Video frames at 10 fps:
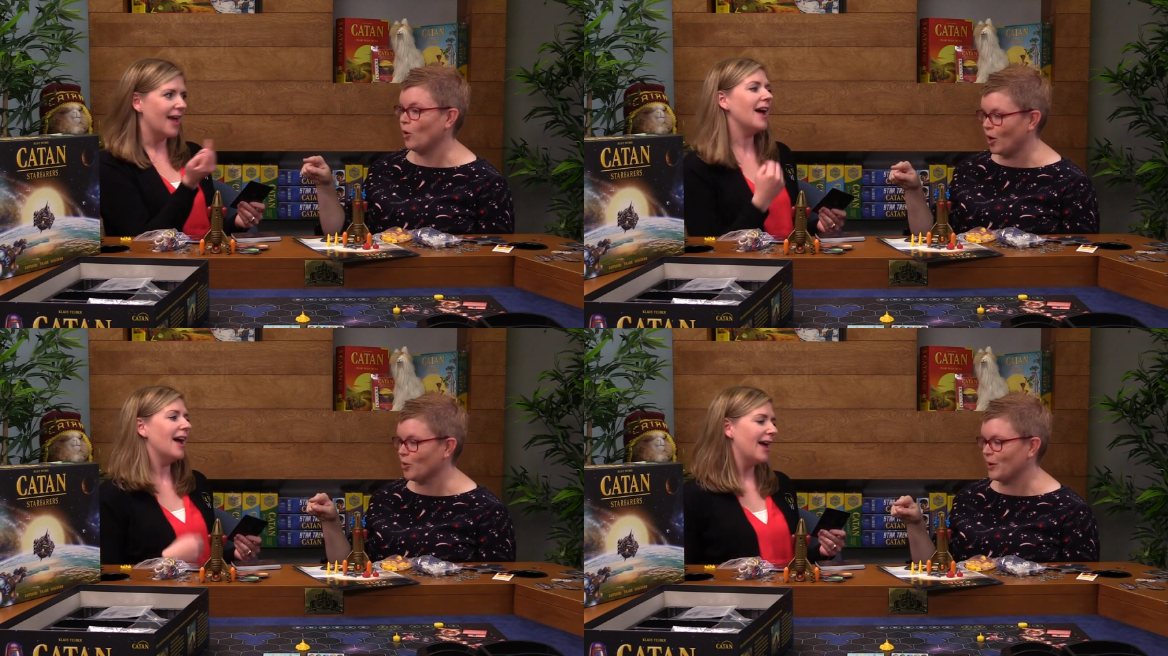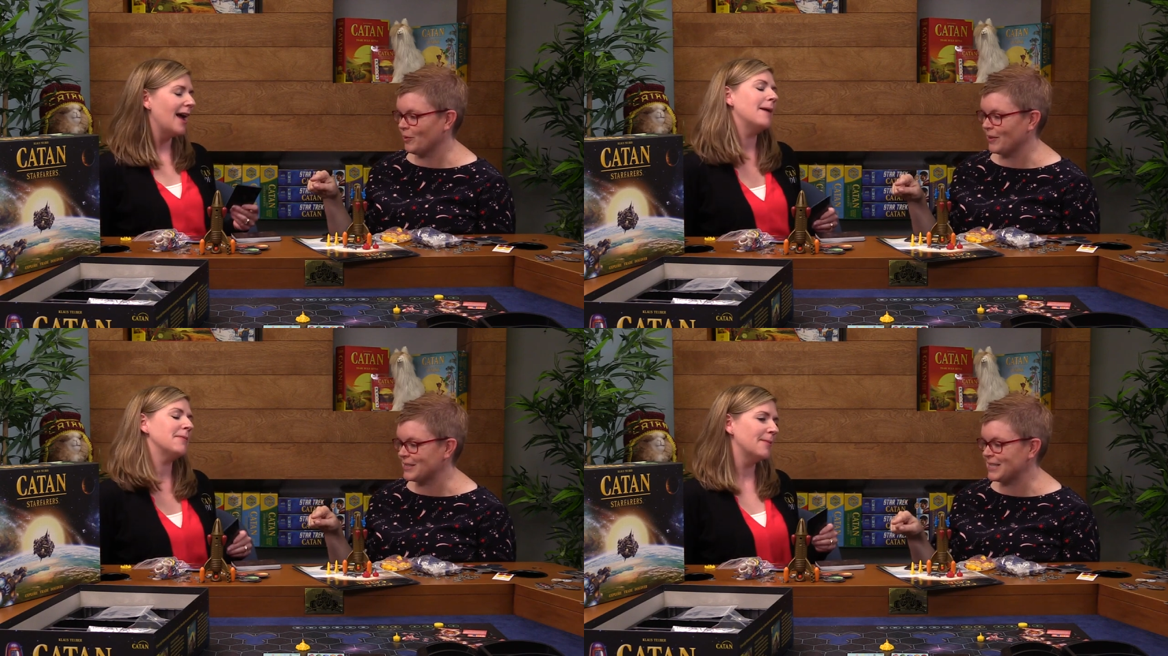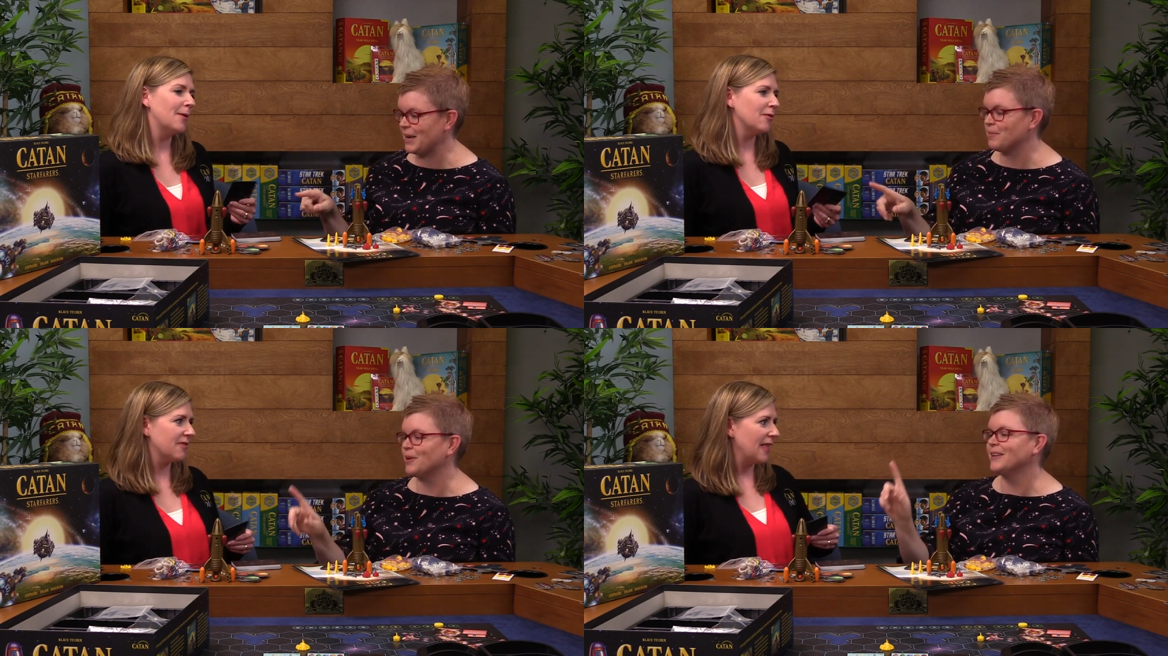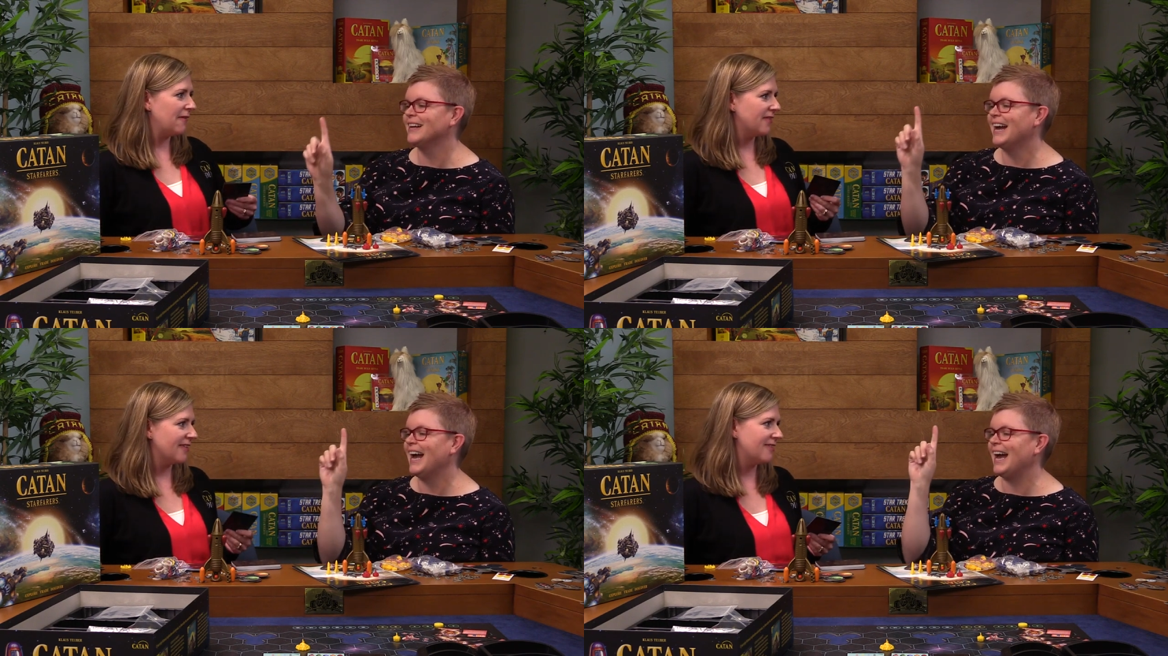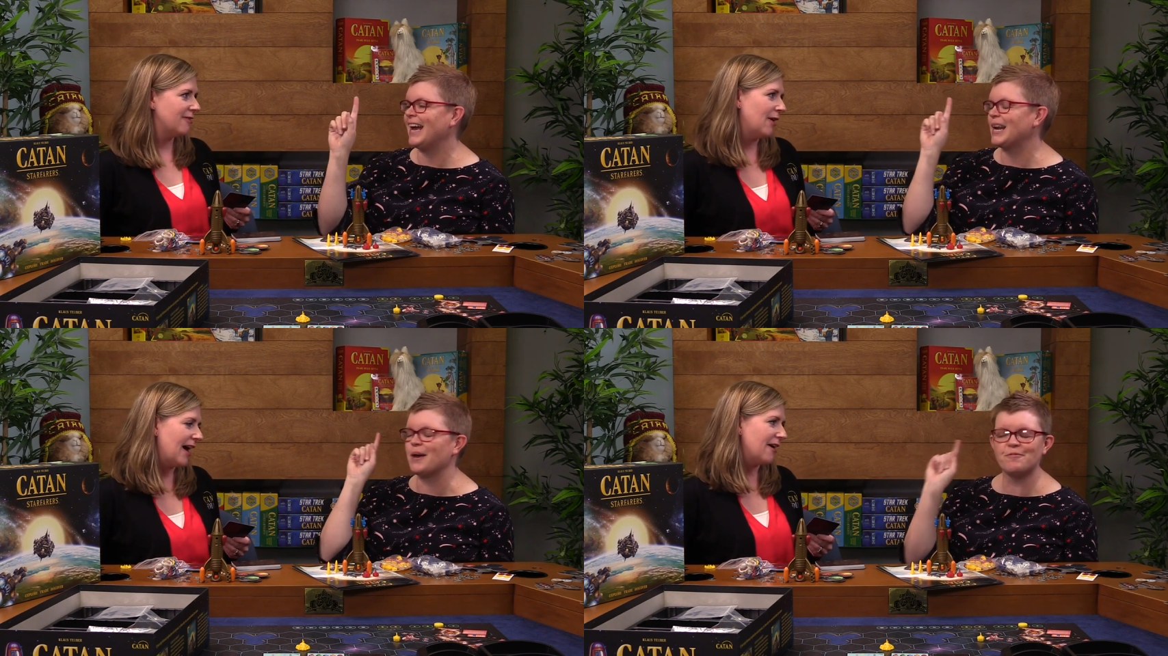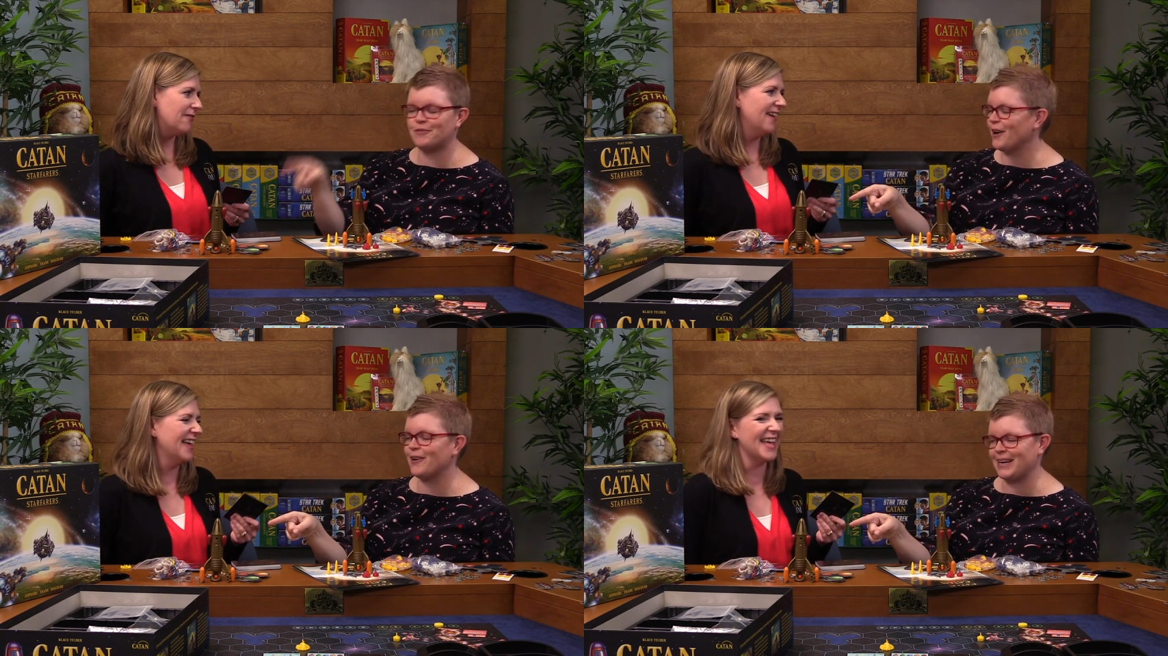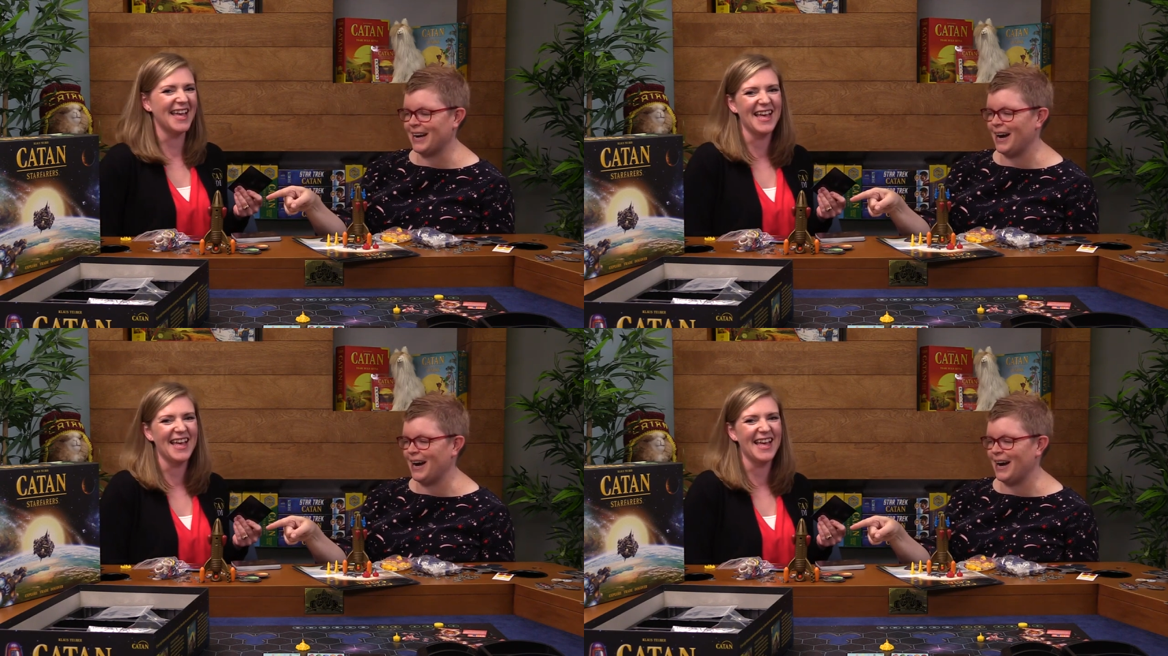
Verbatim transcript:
Speaker 1: go all the way around I'm the, the table. I'm the most leftist you And have. I'm very